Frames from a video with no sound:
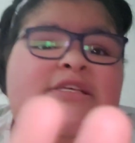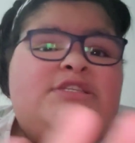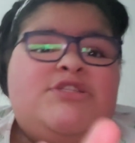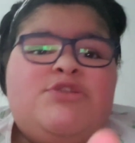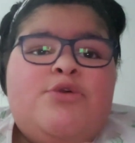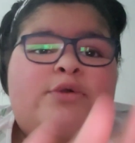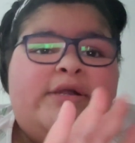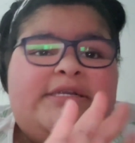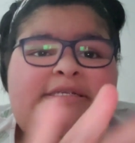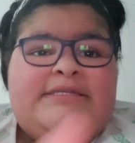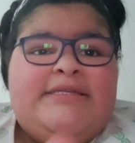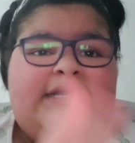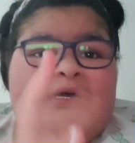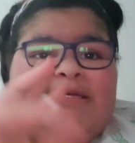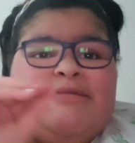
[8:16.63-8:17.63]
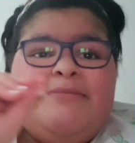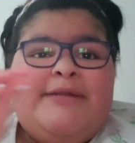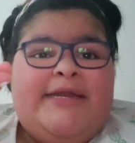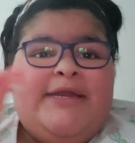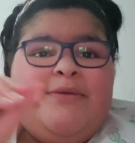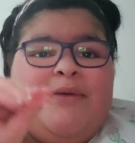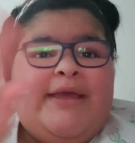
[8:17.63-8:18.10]
the storage sucks.
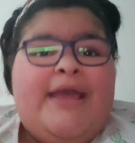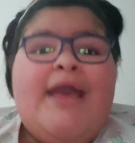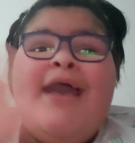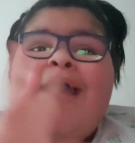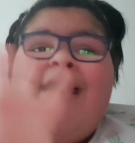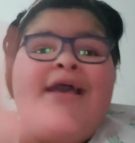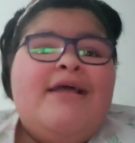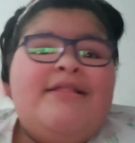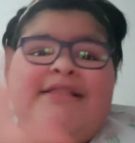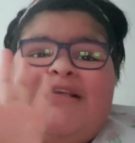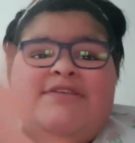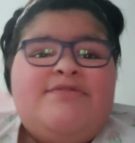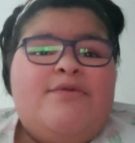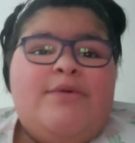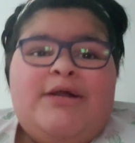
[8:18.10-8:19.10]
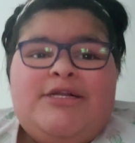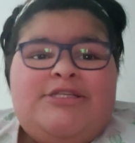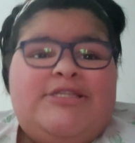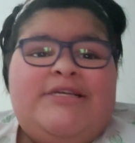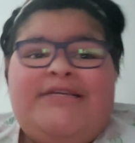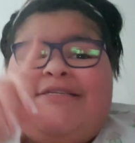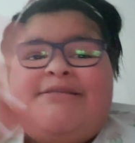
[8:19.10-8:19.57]
But anyway, thanks for
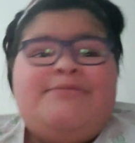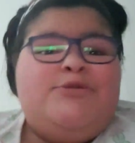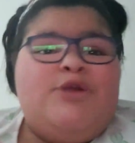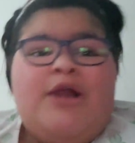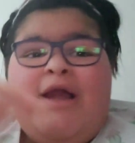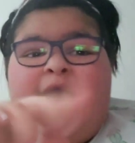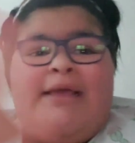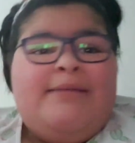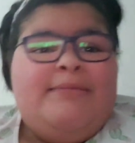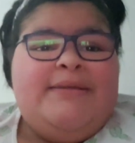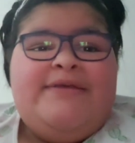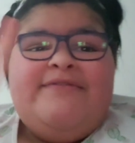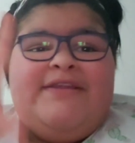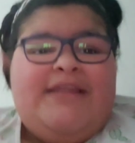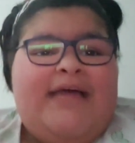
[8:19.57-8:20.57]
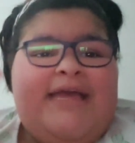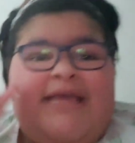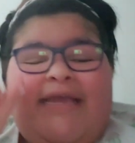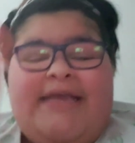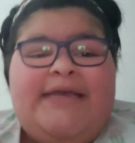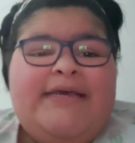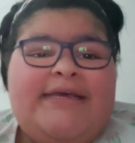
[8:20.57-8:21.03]
watching. Subscribe, leave a
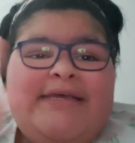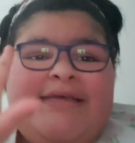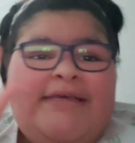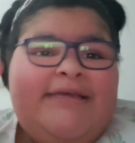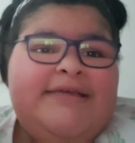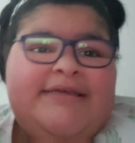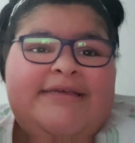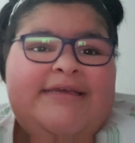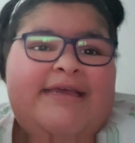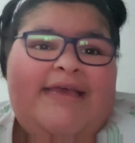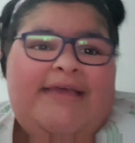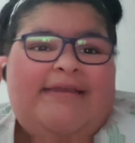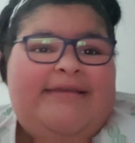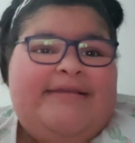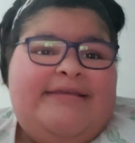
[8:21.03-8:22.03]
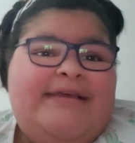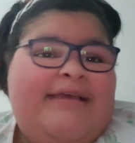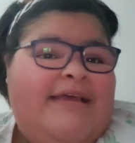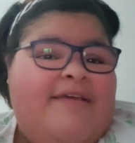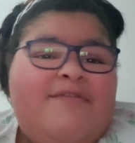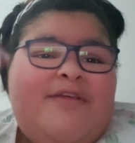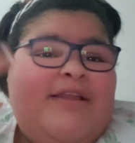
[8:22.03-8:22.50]
like. And
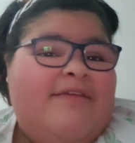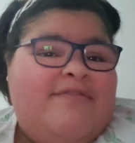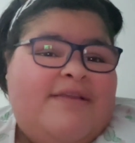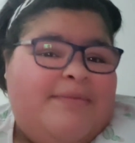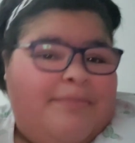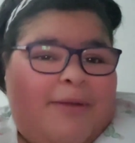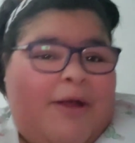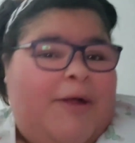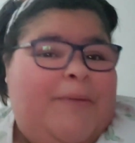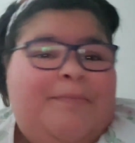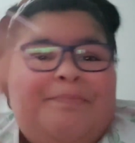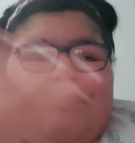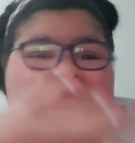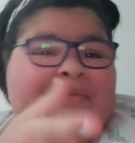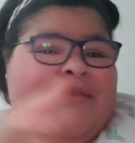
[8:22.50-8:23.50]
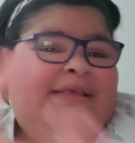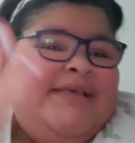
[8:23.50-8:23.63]
if you love lip balm,